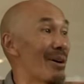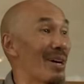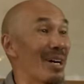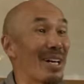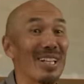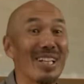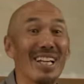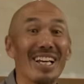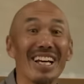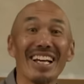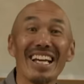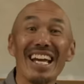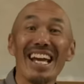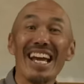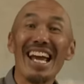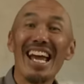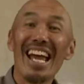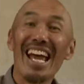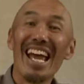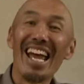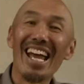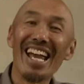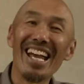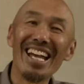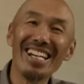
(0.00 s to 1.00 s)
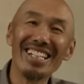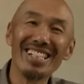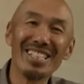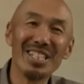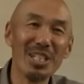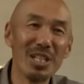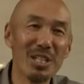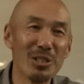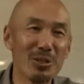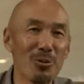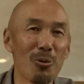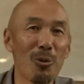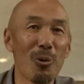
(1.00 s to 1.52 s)
where like, hey,
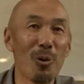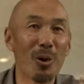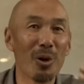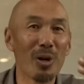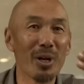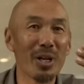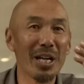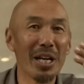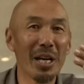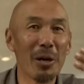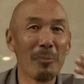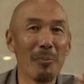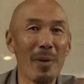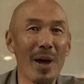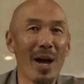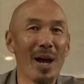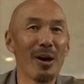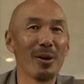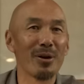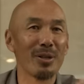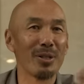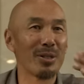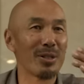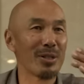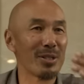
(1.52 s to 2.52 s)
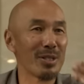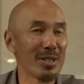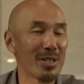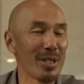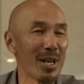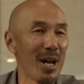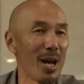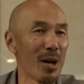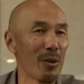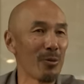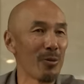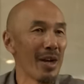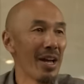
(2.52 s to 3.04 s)
just worry about
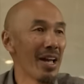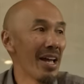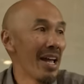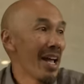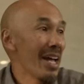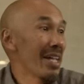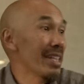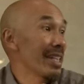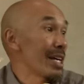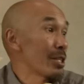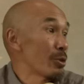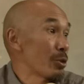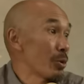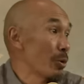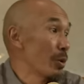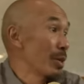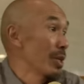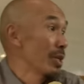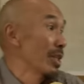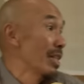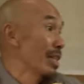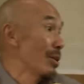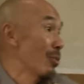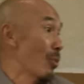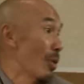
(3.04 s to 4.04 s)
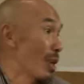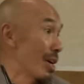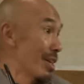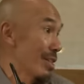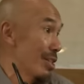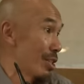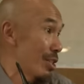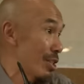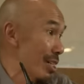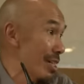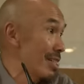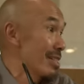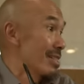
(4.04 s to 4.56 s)
yourself. And that's really
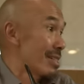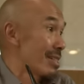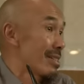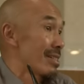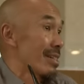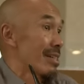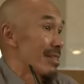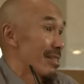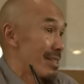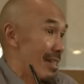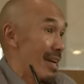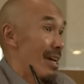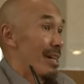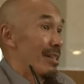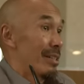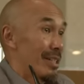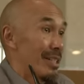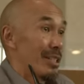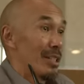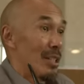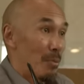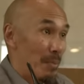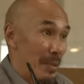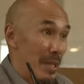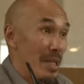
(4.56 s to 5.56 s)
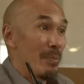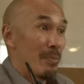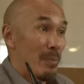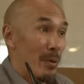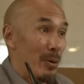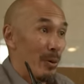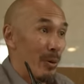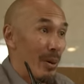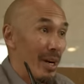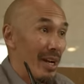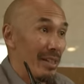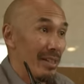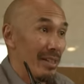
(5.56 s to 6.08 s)
what Jesus is telling the
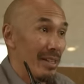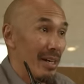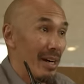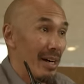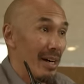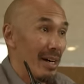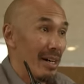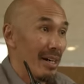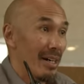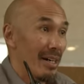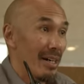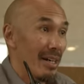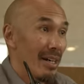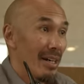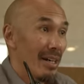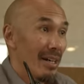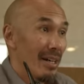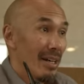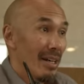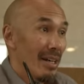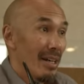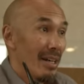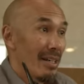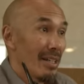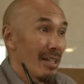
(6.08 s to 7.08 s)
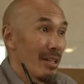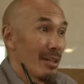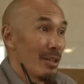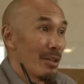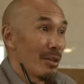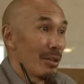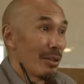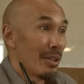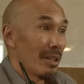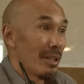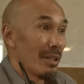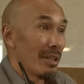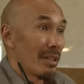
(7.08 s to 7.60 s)
people right there you
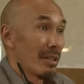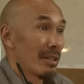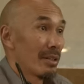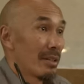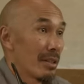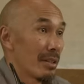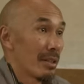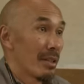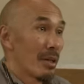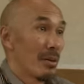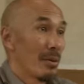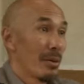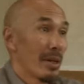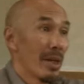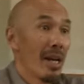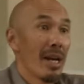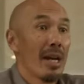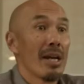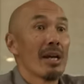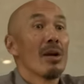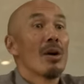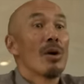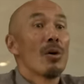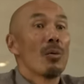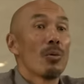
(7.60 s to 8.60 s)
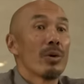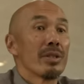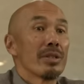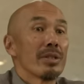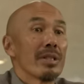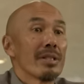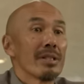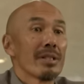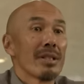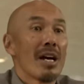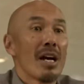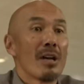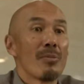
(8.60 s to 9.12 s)
know, they're, they're going, hey, was
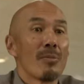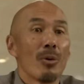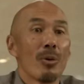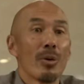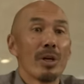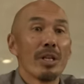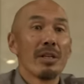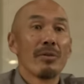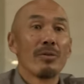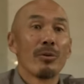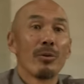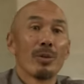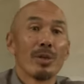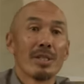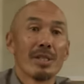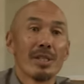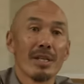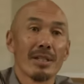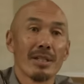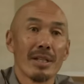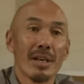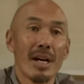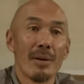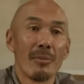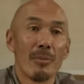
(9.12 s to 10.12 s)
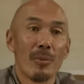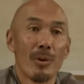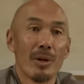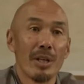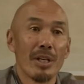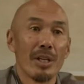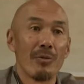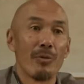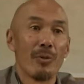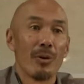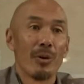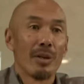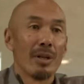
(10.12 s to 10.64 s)
this guy more evil? Was this guy more
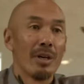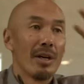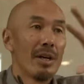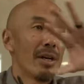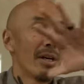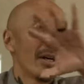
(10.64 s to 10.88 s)
evil?